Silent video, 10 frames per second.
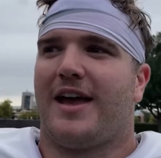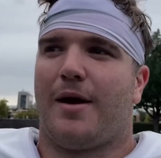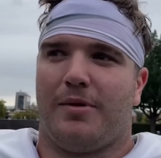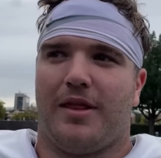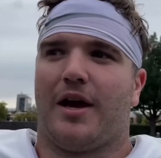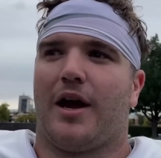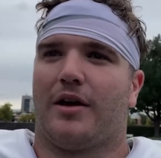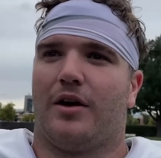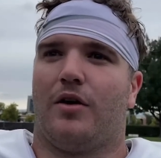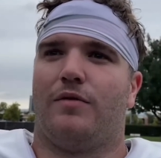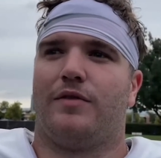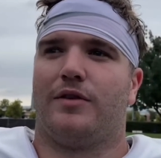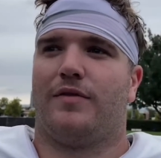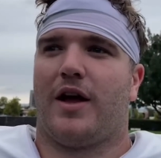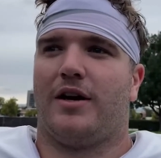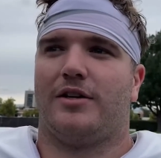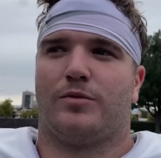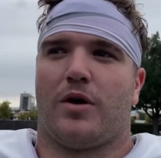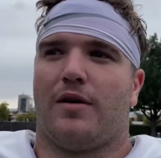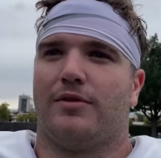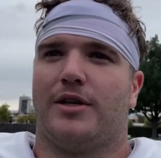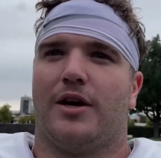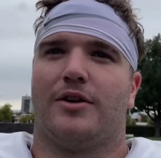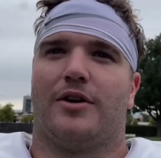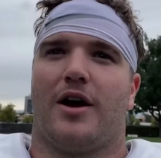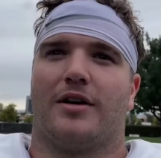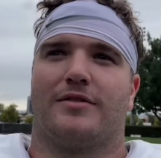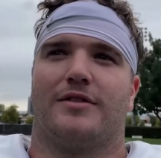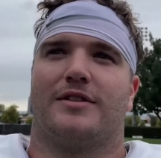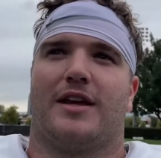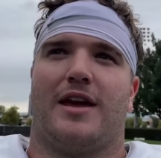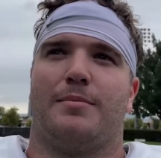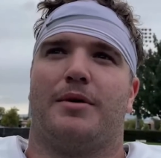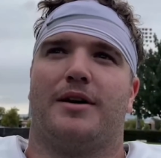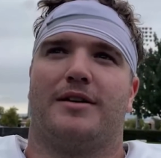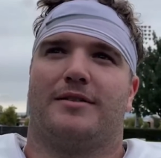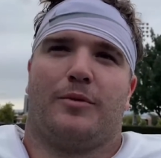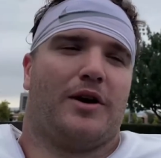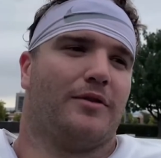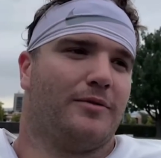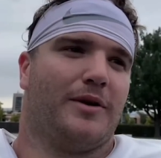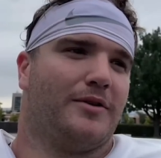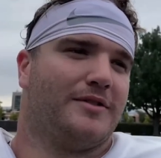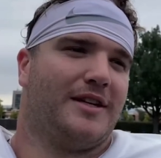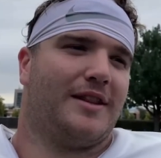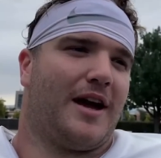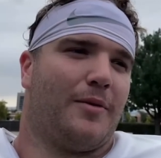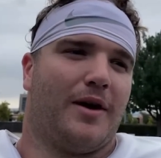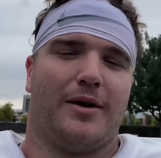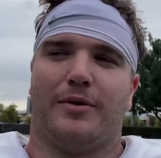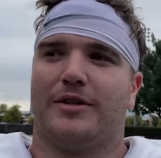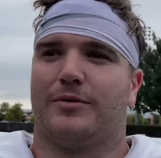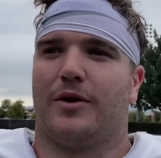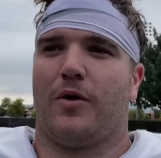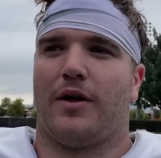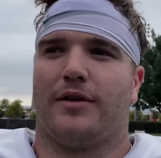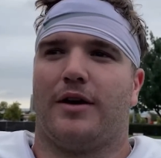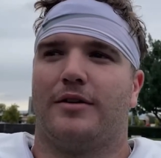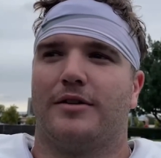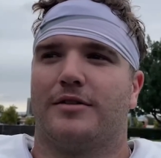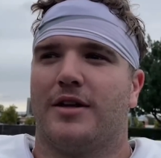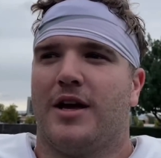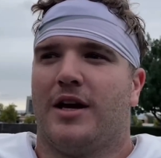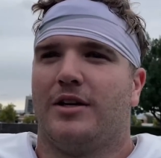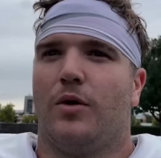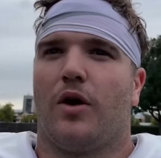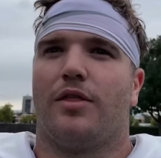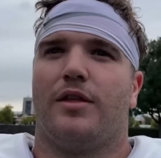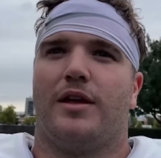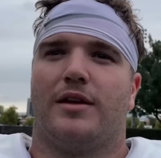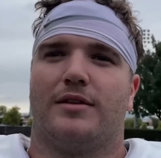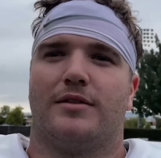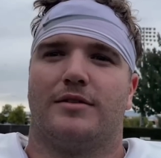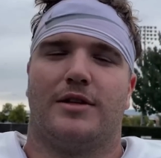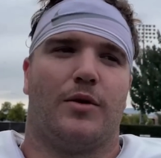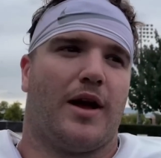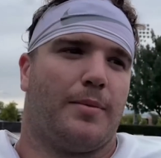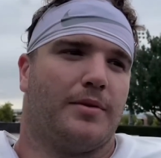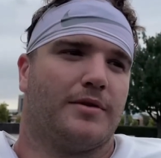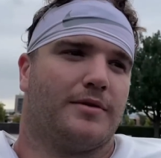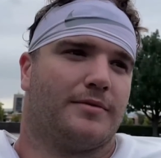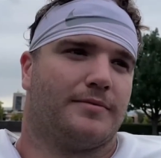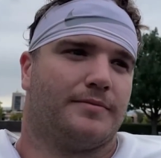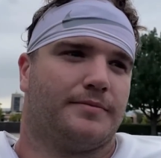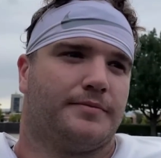yeah, I mean, they got good home field advantage. We're obviously underdogs for this game, but we don't see it that way. We just want to go out there and just do our thing and see what happens.